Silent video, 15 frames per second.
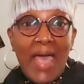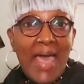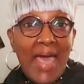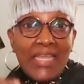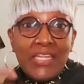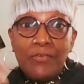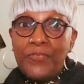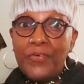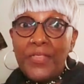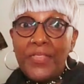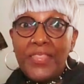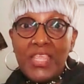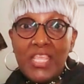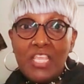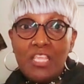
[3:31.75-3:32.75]
Add a fun
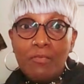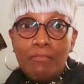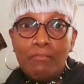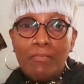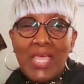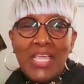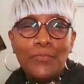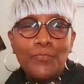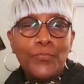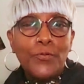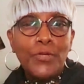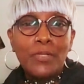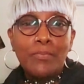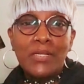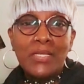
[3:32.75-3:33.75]
theme, make it
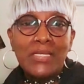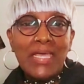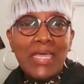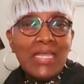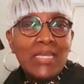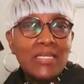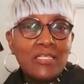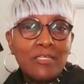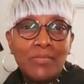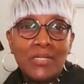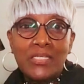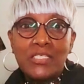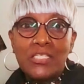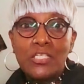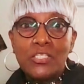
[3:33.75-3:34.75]
printable and editable,
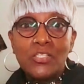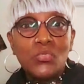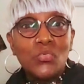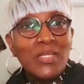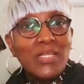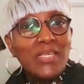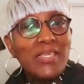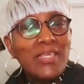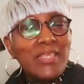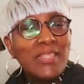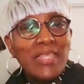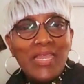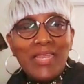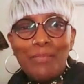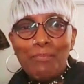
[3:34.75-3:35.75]
and teachers will eat
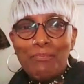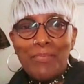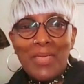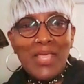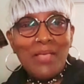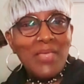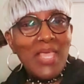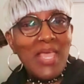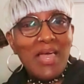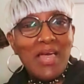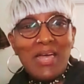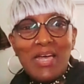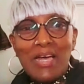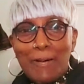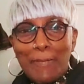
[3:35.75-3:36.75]
that baby
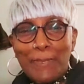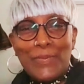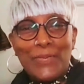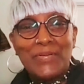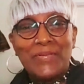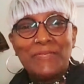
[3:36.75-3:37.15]
up.